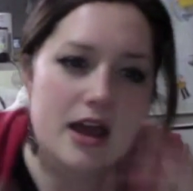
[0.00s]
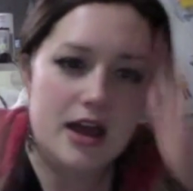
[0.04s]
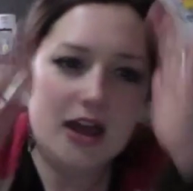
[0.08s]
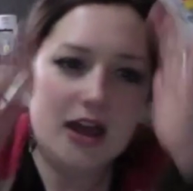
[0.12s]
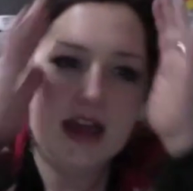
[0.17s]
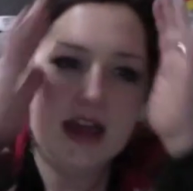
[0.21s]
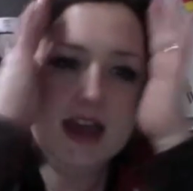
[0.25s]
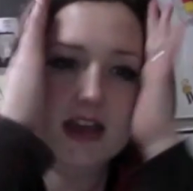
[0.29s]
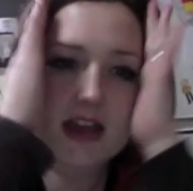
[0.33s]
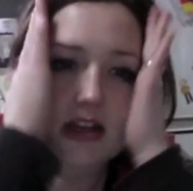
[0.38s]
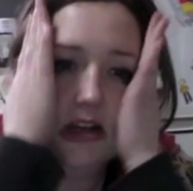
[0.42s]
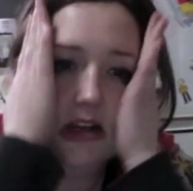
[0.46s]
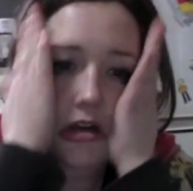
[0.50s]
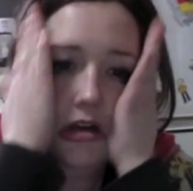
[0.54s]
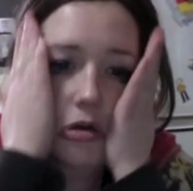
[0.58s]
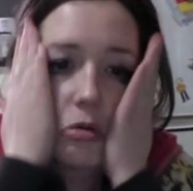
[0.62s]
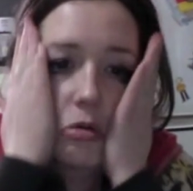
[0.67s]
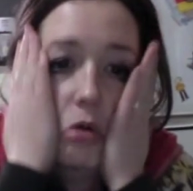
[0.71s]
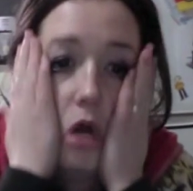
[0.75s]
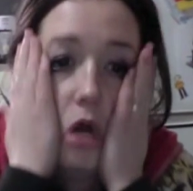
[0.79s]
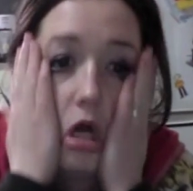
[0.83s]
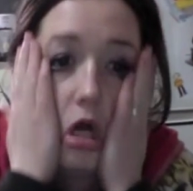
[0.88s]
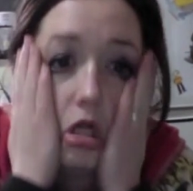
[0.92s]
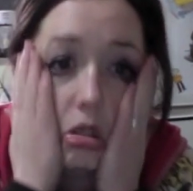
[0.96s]
in her
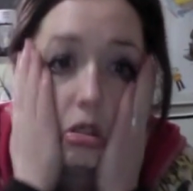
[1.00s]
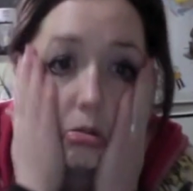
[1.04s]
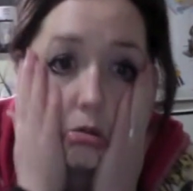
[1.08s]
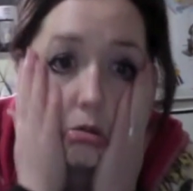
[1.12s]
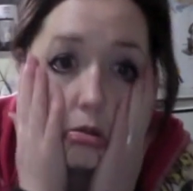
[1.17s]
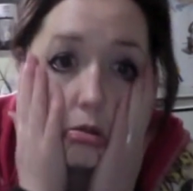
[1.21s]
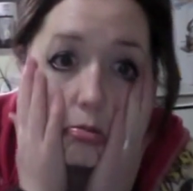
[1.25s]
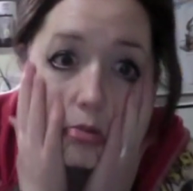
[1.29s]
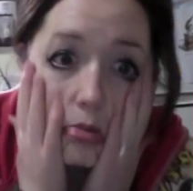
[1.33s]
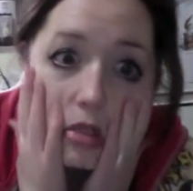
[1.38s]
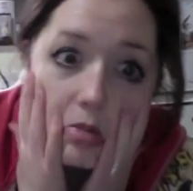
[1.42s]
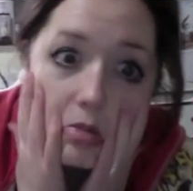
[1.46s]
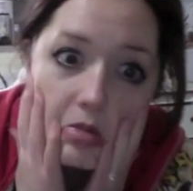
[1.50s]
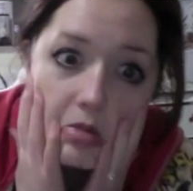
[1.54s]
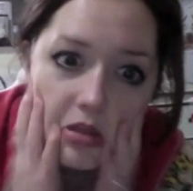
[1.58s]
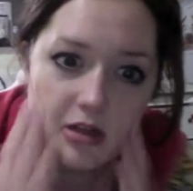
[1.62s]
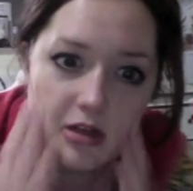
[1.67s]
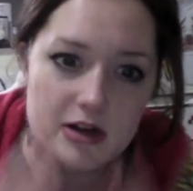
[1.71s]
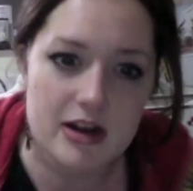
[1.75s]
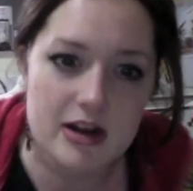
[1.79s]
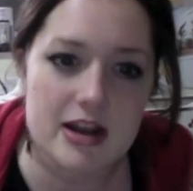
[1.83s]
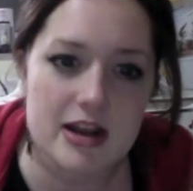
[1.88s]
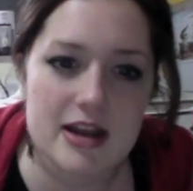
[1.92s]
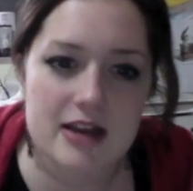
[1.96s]
wallet with her baby in her
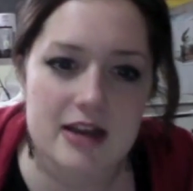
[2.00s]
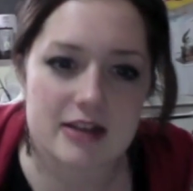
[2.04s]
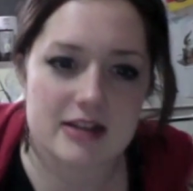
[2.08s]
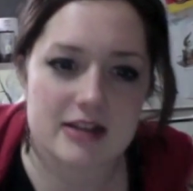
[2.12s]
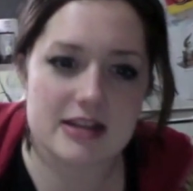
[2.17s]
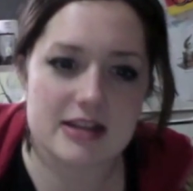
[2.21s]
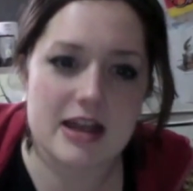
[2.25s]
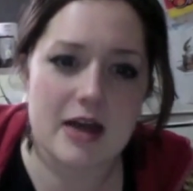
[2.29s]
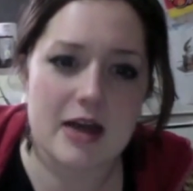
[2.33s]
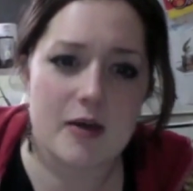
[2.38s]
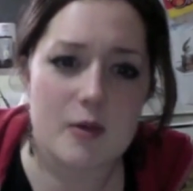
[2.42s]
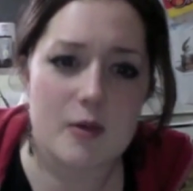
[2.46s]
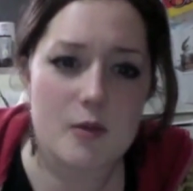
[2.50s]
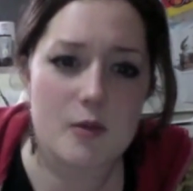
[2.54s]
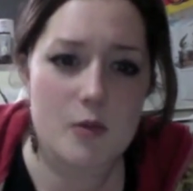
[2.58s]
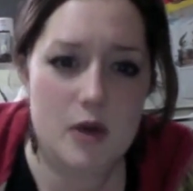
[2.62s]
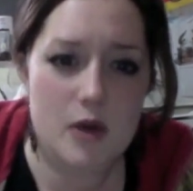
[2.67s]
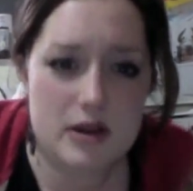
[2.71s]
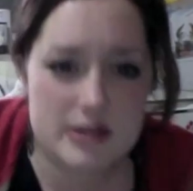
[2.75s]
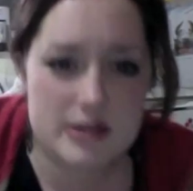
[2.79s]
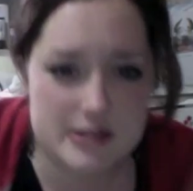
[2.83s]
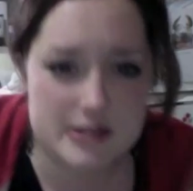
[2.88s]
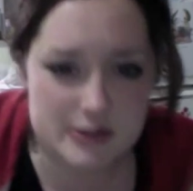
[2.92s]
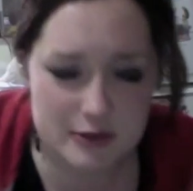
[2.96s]
hand. Now, what
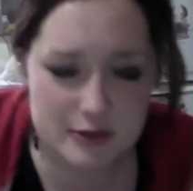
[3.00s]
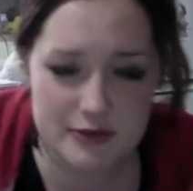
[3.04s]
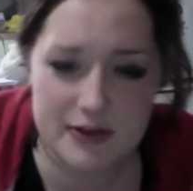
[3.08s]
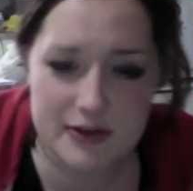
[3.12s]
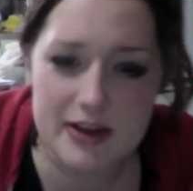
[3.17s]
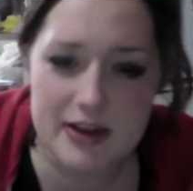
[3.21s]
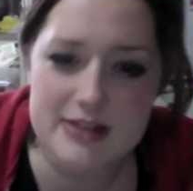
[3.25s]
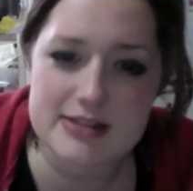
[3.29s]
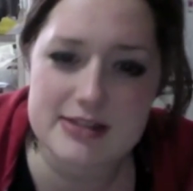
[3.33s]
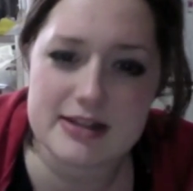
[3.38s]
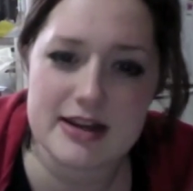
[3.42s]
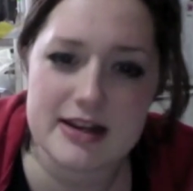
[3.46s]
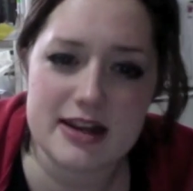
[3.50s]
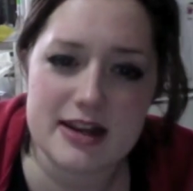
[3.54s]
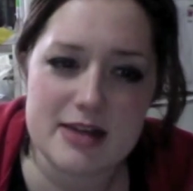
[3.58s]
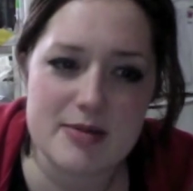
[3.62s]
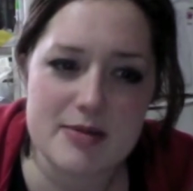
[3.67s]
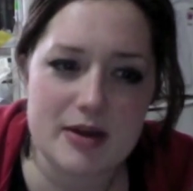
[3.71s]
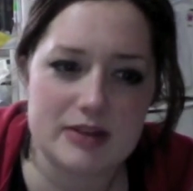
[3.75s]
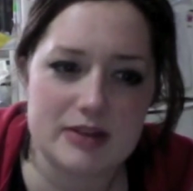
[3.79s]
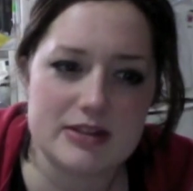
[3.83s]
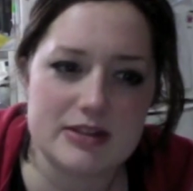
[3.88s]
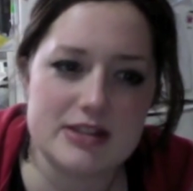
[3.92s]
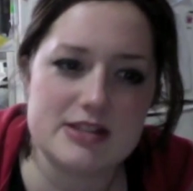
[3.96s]
is so fascinating
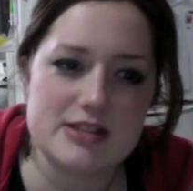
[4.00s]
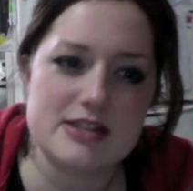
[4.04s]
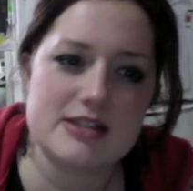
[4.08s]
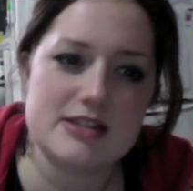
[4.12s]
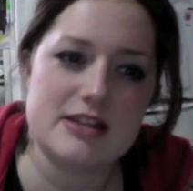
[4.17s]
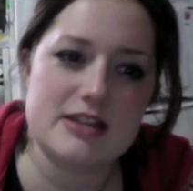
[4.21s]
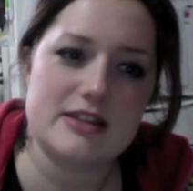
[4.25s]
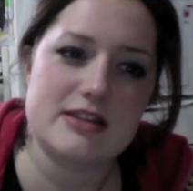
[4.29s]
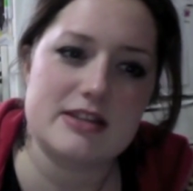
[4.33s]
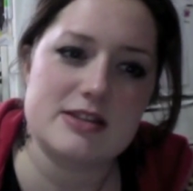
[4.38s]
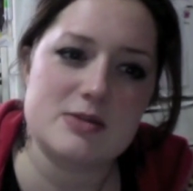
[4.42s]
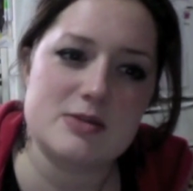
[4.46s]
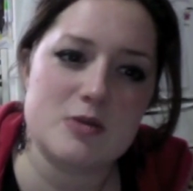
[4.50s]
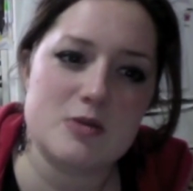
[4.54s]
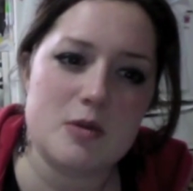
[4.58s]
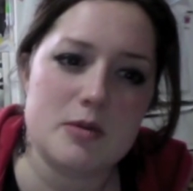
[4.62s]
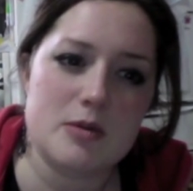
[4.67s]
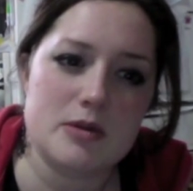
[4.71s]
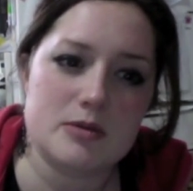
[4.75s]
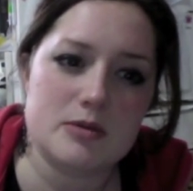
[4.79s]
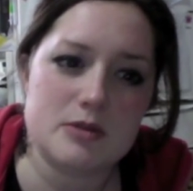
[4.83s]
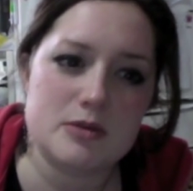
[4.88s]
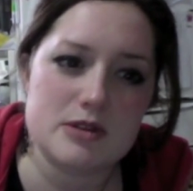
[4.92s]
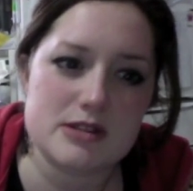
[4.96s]
about this is that this
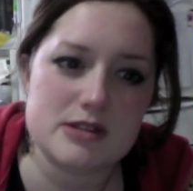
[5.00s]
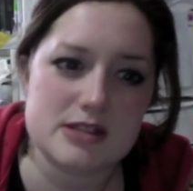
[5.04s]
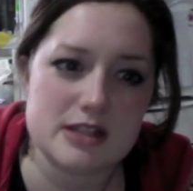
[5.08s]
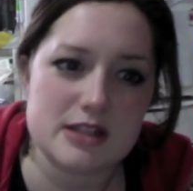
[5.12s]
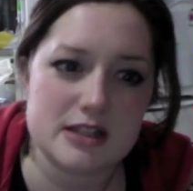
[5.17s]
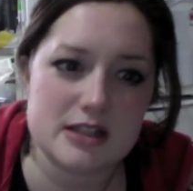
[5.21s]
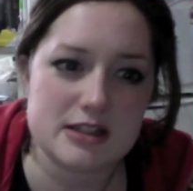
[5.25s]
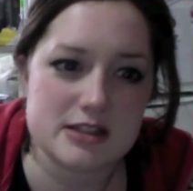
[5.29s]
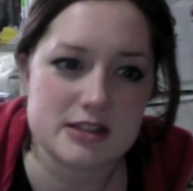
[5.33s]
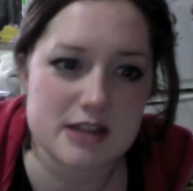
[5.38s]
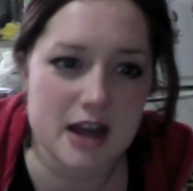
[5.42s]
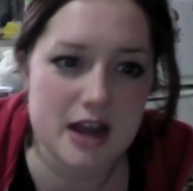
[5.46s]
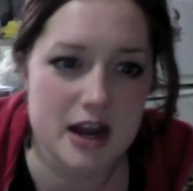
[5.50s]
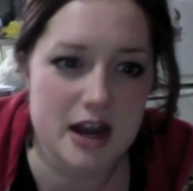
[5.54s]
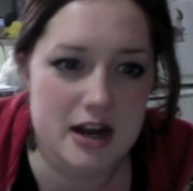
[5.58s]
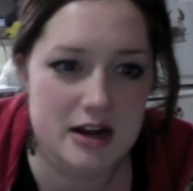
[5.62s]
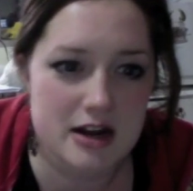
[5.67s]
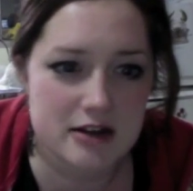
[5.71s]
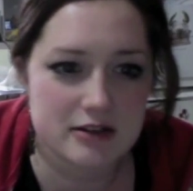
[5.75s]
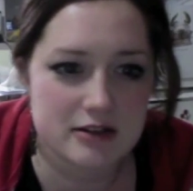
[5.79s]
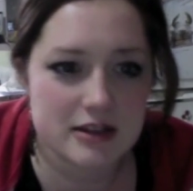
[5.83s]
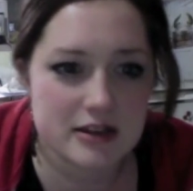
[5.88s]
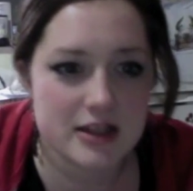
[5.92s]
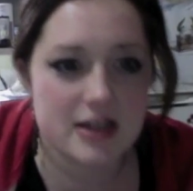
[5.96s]
woman was
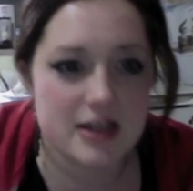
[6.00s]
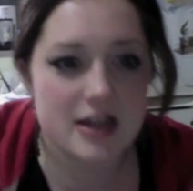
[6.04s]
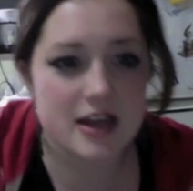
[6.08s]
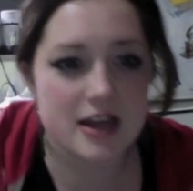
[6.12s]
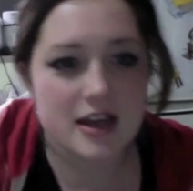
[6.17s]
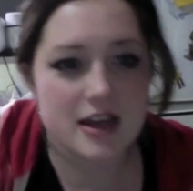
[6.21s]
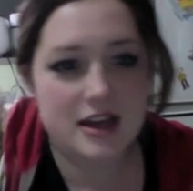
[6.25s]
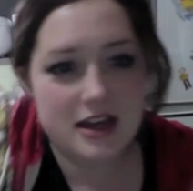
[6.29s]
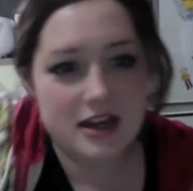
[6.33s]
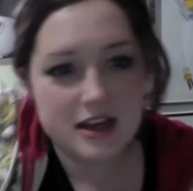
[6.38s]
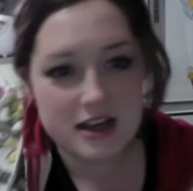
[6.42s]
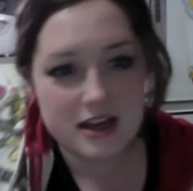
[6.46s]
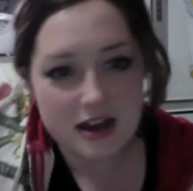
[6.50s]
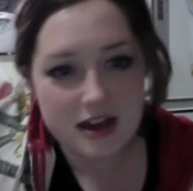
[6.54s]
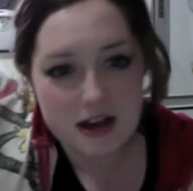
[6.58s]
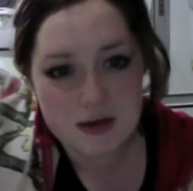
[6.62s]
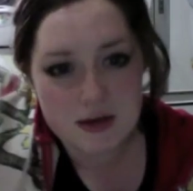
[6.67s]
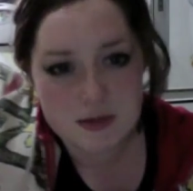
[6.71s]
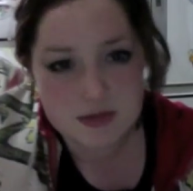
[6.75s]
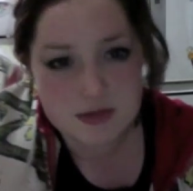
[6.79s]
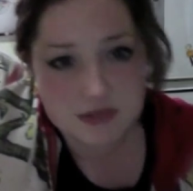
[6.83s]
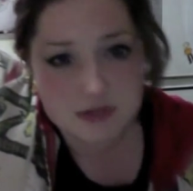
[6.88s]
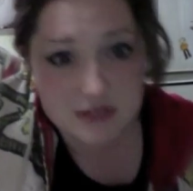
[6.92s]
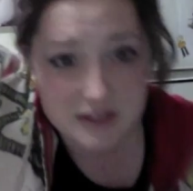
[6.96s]
entirely
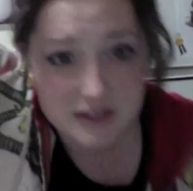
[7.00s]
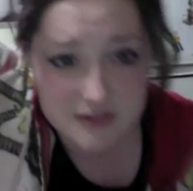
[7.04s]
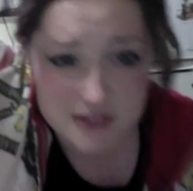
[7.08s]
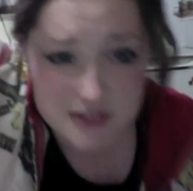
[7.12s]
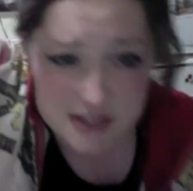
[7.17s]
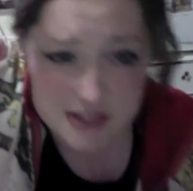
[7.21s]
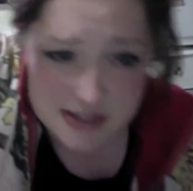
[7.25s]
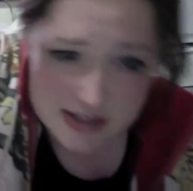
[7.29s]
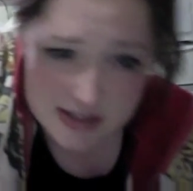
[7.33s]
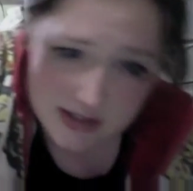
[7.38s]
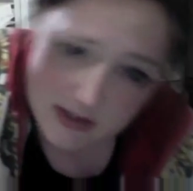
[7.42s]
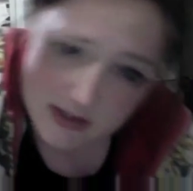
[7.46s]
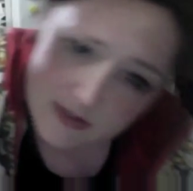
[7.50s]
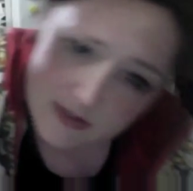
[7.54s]
oblivious to the